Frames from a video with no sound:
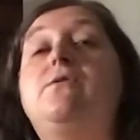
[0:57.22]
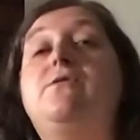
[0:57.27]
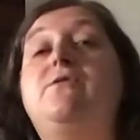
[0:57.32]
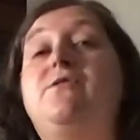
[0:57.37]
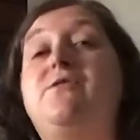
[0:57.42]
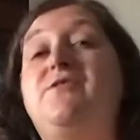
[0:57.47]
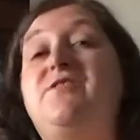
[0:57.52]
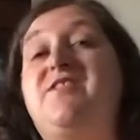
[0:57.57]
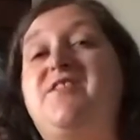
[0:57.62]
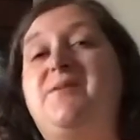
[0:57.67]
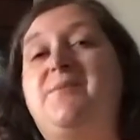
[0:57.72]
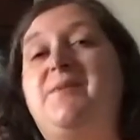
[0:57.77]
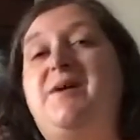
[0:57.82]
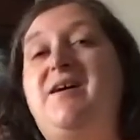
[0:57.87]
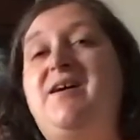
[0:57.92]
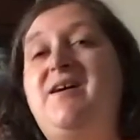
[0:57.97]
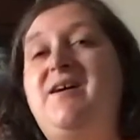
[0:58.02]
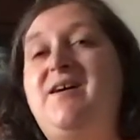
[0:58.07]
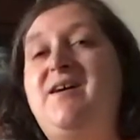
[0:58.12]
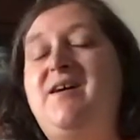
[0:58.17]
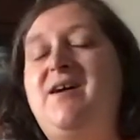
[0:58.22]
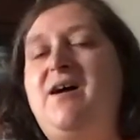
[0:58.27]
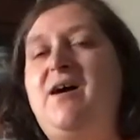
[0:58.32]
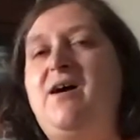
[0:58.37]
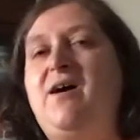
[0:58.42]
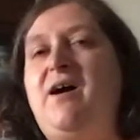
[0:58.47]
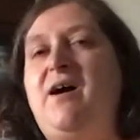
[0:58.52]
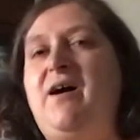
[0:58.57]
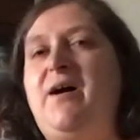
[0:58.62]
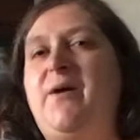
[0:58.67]
do some
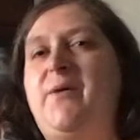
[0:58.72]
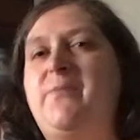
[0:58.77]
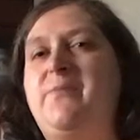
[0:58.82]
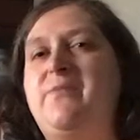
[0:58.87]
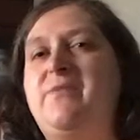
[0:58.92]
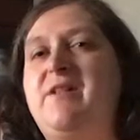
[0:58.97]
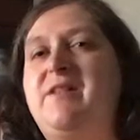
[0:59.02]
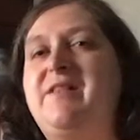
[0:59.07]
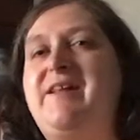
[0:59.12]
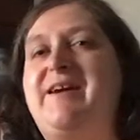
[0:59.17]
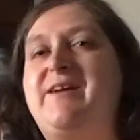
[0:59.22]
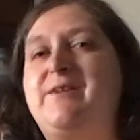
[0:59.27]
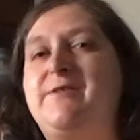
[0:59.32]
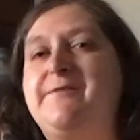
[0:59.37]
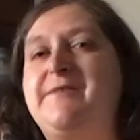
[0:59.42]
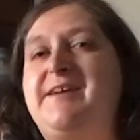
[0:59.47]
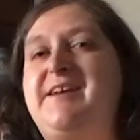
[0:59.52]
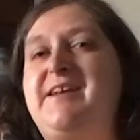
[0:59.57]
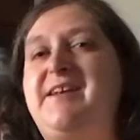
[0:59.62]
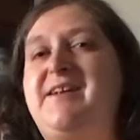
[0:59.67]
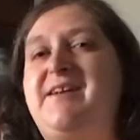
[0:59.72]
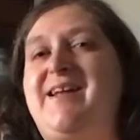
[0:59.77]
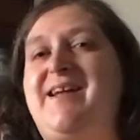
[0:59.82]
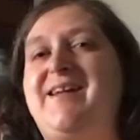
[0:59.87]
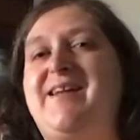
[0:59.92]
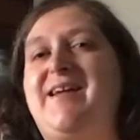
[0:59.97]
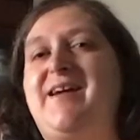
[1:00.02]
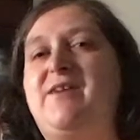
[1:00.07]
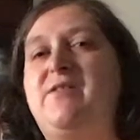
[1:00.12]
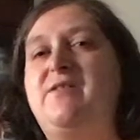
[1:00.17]
lighter reading
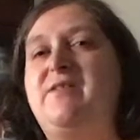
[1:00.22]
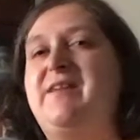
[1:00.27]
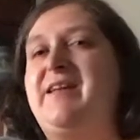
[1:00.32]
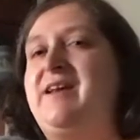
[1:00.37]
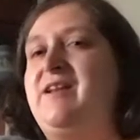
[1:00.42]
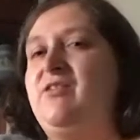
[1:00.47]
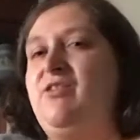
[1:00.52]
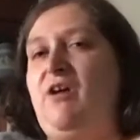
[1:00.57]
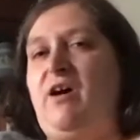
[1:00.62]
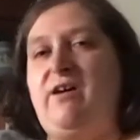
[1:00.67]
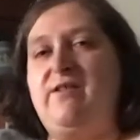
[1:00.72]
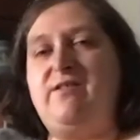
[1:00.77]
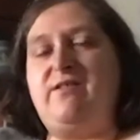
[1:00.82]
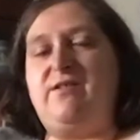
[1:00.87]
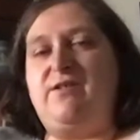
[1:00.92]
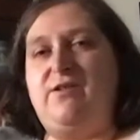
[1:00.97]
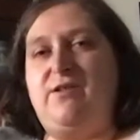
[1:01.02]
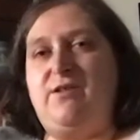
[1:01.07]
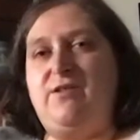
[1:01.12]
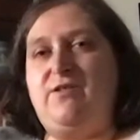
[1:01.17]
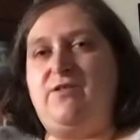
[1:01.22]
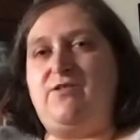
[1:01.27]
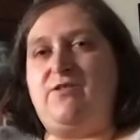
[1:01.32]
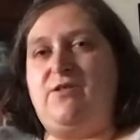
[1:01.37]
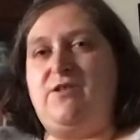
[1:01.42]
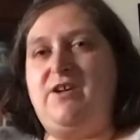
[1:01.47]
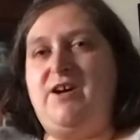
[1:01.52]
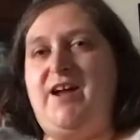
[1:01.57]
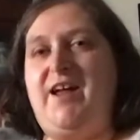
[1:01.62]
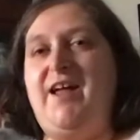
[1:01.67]
and getting lost in a good
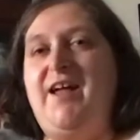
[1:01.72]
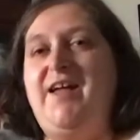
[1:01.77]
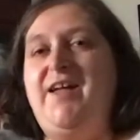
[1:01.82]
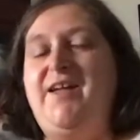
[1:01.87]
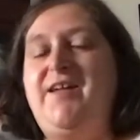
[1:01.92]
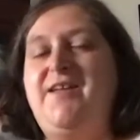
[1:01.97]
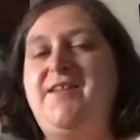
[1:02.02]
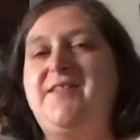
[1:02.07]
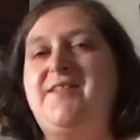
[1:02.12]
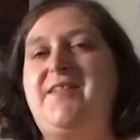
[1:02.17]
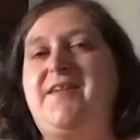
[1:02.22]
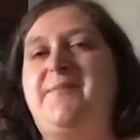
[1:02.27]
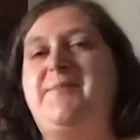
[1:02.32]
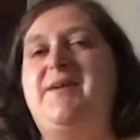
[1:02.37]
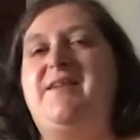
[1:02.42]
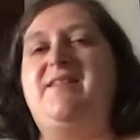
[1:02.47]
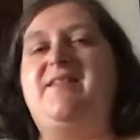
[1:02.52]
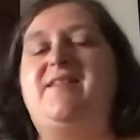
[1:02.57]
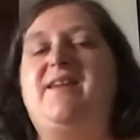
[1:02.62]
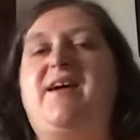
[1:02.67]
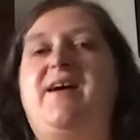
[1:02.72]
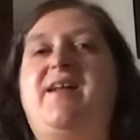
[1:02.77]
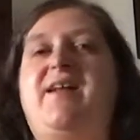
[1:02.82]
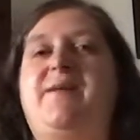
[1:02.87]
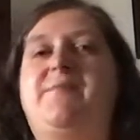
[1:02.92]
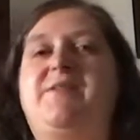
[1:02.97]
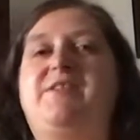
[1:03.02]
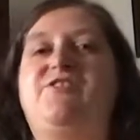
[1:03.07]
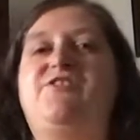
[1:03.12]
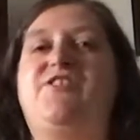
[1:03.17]
story. So that being said,
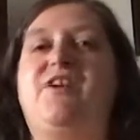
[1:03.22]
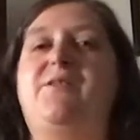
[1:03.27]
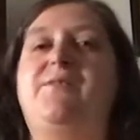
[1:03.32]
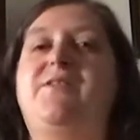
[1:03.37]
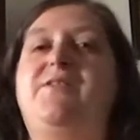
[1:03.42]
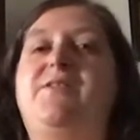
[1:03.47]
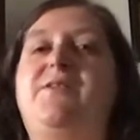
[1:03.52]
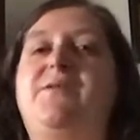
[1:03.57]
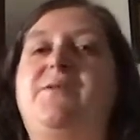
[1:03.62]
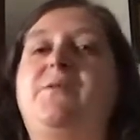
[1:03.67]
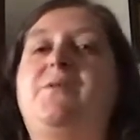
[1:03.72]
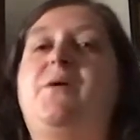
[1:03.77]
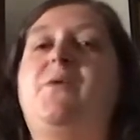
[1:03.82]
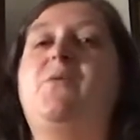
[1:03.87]
I'm going to share with you